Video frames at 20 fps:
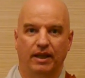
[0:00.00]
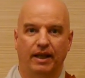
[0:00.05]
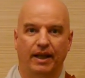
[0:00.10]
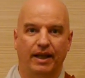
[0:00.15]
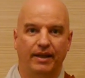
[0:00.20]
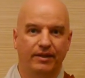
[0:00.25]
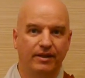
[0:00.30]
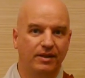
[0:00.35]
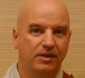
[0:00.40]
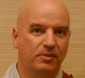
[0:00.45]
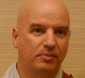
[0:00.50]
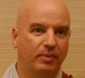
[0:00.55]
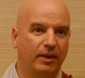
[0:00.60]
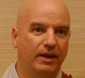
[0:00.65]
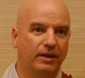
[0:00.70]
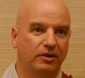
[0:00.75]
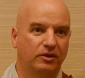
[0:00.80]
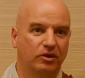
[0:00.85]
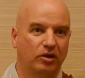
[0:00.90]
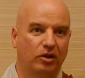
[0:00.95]
And this
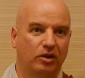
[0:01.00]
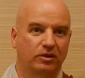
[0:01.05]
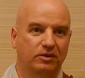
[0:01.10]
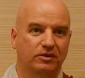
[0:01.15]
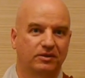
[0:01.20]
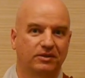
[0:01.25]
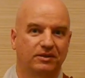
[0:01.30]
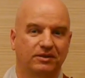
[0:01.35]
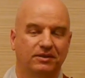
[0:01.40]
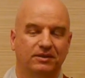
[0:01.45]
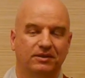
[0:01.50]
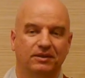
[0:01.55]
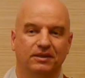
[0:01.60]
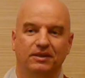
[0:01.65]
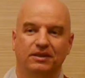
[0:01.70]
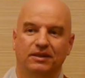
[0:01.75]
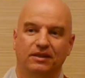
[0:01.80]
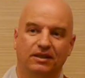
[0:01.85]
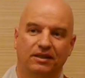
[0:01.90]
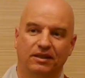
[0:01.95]
paradox
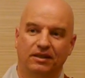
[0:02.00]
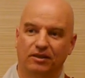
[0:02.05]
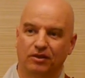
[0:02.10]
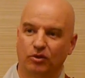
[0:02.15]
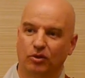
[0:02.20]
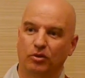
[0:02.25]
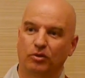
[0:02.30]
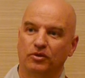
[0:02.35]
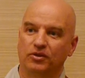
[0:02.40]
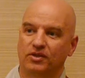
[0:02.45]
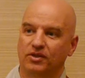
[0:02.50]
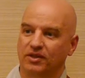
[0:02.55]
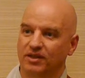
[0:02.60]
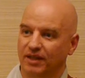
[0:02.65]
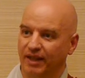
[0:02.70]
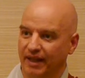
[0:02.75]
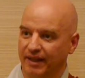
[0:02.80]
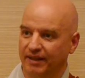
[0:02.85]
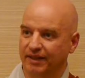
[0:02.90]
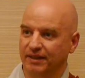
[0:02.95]
goes
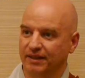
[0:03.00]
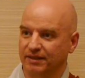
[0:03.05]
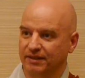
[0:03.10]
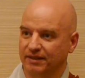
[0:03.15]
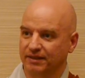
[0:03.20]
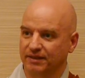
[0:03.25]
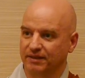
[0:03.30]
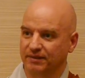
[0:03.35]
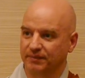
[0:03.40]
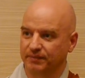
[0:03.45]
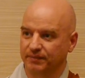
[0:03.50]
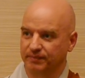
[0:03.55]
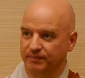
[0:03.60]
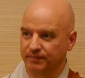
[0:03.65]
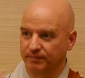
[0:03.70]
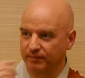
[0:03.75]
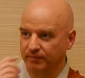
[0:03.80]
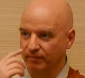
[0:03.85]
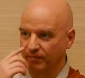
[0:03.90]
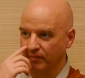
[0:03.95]
like this
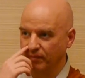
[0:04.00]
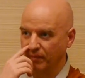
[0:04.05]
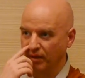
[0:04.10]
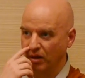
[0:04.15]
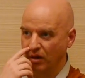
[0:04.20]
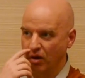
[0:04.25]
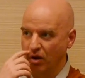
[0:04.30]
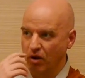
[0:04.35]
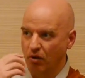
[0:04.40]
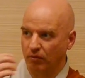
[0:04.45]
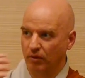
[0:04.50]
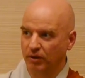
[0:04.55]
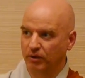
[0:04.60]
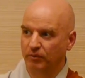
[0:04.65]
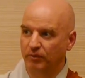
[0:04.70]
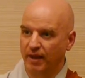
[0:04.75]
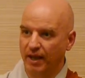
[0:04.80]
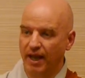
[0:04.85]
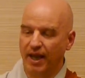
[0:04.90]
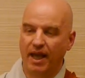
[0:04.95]
What
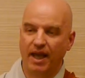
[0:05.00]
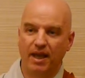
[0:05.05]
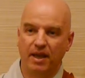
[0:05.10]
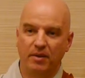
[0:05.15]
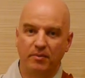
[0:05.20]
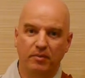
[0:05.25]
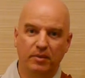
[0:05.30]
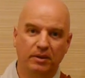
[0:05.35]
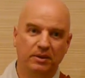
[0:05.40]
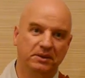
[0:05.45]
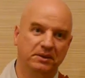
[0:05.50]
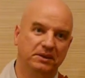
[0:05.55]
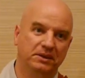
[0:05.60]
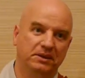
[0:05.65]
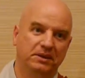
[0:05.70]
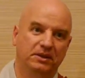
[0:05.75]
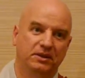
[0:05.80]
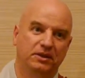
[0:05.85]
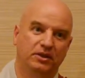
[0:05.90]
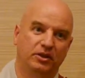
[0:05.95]
we aim
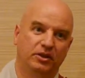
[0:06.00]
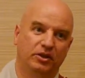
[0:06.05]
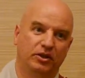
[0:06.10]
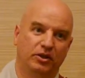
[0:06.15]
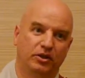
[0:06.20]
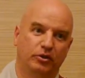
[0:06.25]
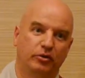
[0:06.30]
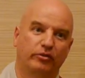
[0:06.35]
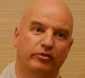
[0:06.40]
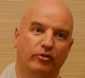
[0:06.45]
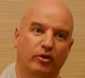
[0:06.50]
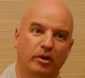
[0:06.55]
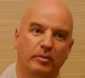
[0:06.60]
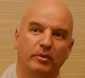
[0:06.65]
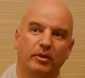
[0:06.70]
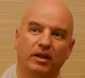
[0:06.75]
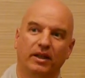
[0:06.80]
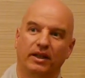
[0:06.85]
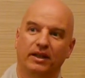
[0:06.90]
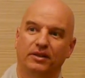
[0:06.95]
to
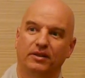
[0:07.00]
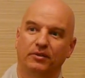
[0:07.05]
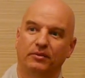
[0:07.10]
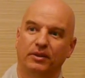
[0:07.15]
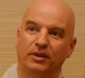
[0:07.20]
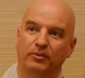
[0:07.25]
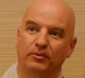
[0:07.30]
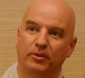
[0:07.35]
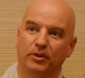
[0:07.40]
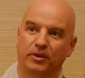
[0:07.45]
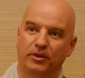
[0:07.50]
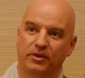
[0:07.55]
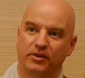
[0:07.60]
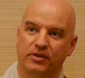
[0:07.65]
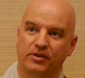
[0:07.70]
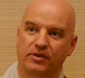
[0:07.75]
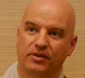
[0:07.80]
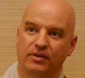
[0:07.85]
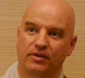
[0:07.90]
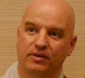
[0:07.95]
formulate with
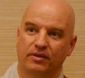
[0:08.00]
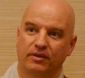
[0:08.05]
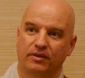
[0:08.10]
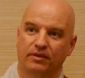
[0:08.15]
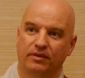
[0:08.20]
words